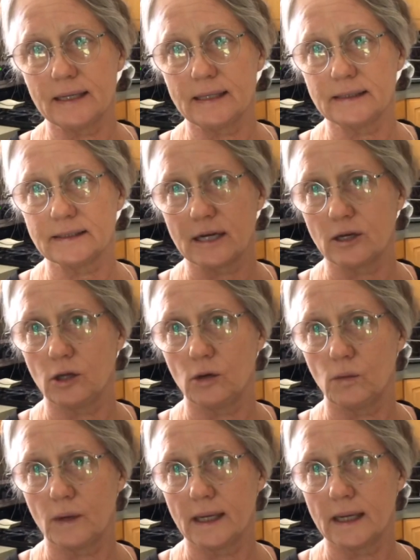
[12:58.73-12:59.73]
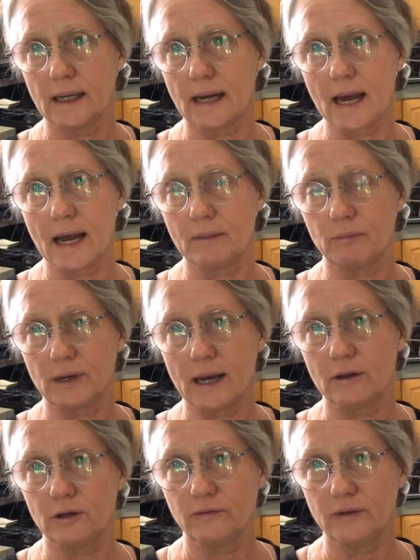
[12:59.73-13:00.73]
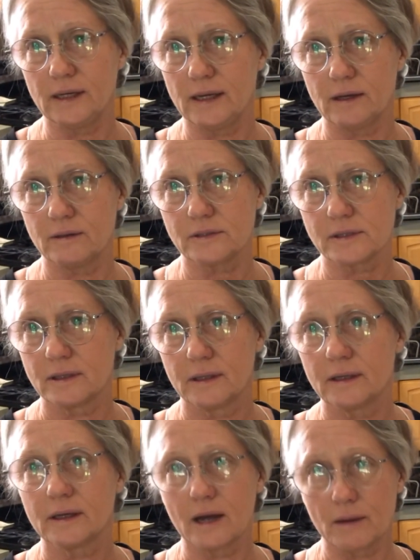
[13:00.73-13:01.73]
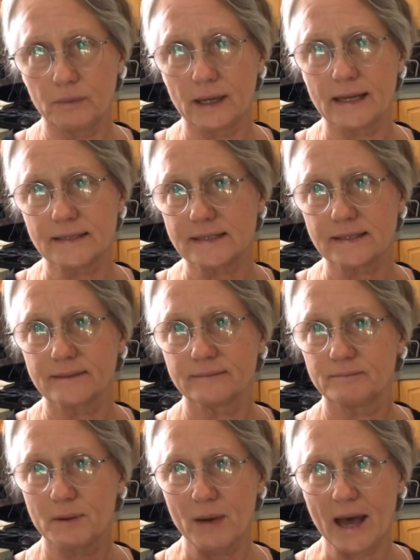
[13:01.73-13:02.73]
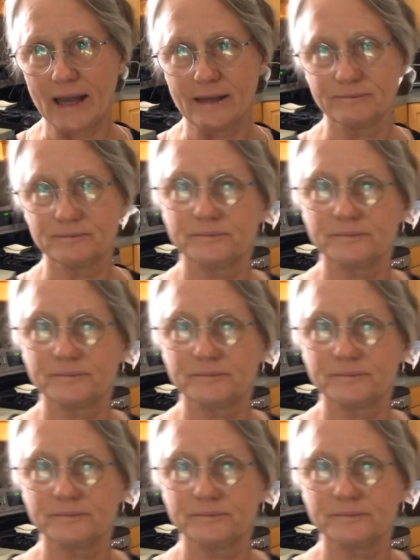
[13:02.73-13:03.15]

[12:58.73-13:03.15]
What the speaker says: It'll tell you when I put out new videos. God bless. Bye-bye.